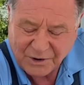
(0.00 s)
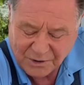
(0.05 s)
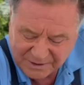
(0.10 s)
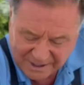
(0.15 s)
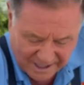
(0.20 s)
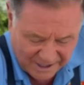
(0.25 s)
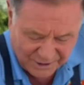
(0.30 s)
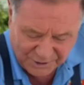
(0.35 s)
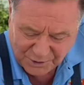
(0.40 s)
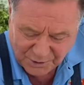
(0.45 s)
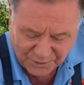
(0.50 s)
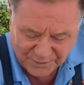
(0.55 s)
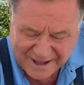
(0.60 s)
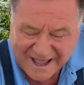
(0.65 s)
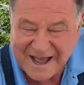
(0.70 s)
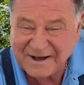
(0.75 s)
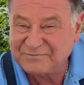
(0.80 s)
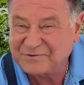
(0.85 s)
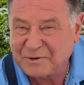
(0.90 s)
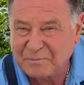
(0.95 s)
okay? You don't
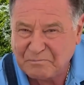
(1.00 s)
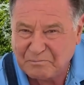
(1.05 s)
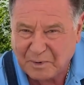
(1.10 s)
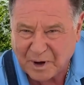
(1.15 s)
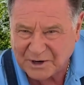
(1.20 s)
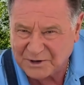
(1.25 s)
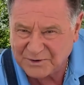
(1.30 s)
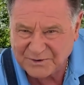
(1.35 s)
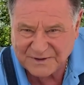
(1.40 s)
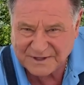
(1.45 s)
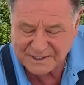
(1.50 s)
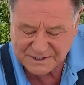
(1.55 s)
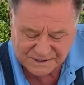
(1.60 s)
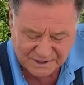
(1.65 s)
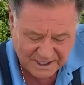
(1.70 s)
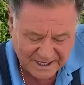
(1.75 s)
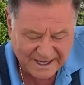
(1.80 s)
have to butter these.